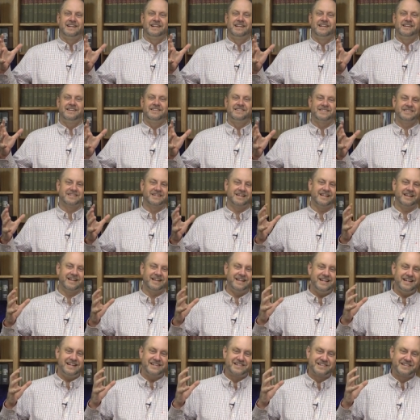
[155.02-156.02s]
There's at
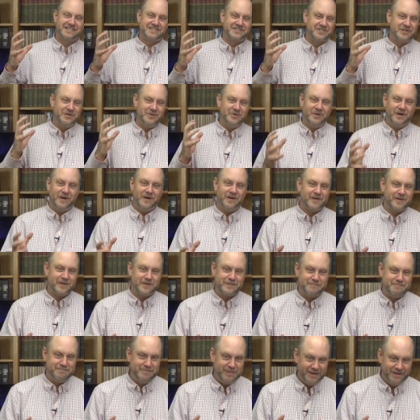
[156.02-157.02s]
least
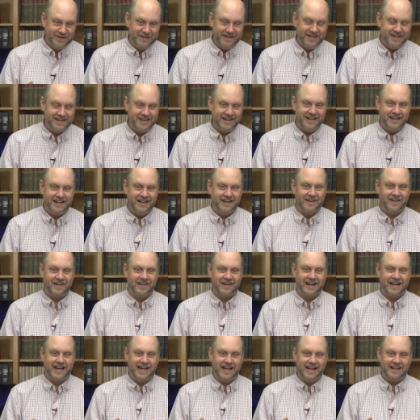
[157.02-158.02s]
200 billion in our
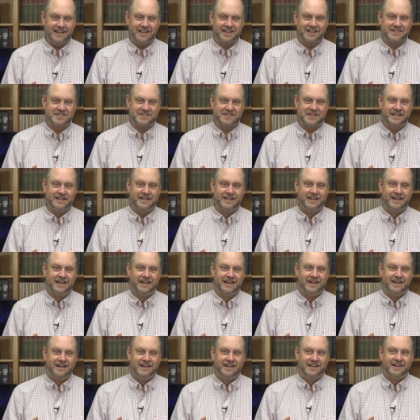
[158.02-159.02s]
galaxy.
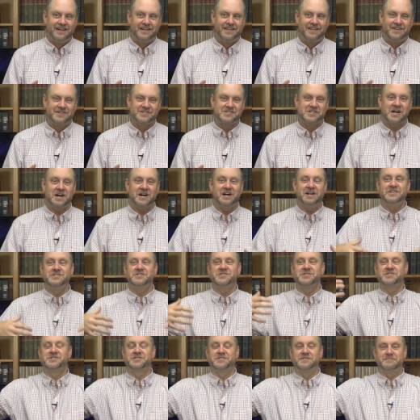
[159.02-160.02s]
There's
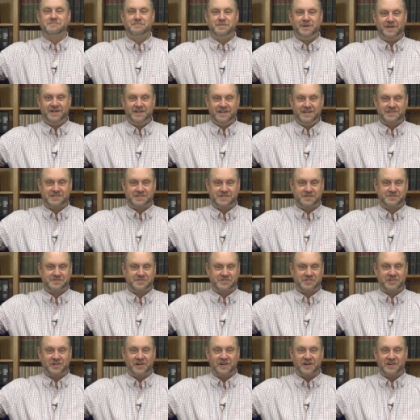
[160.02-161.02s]
hundreds of billions of
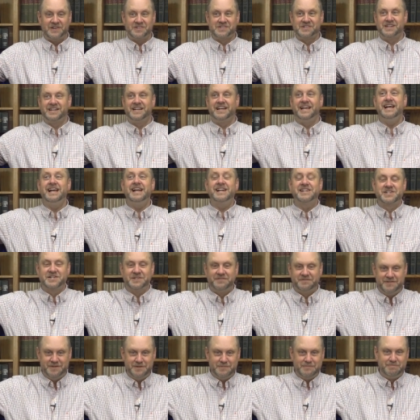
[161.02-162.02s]
stars in each
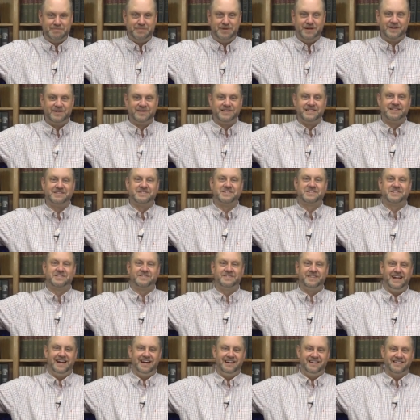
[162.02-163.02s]
of the billions of
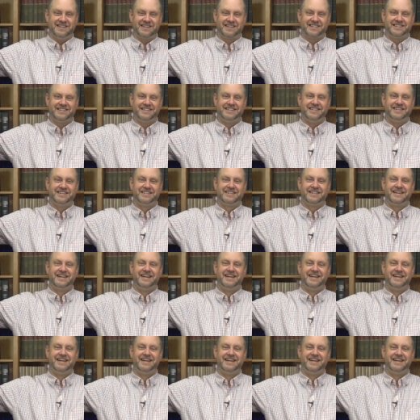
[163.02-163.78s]
galaxies.